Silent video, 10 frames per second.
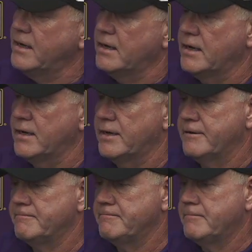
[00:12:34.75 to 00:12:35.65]

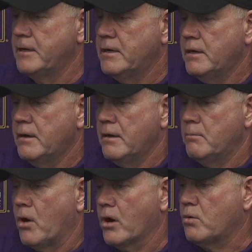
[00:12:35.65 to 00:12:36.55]

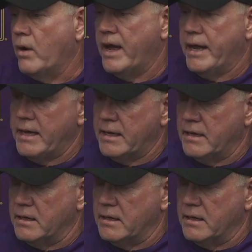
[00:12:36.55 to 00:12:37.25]
Mark Way,